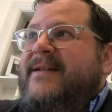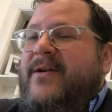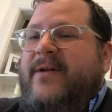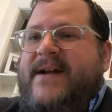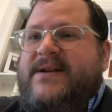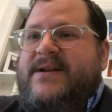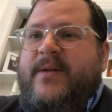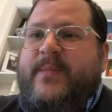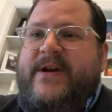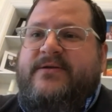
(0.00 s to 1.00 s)
as some of
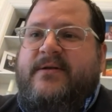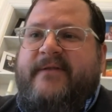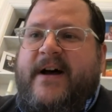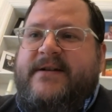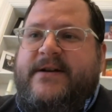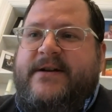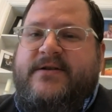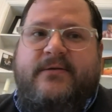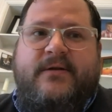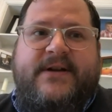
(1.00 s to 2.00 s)
the Peace Corps volunteers
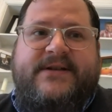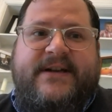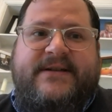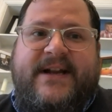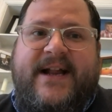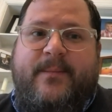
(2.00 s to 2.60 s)
who are listening today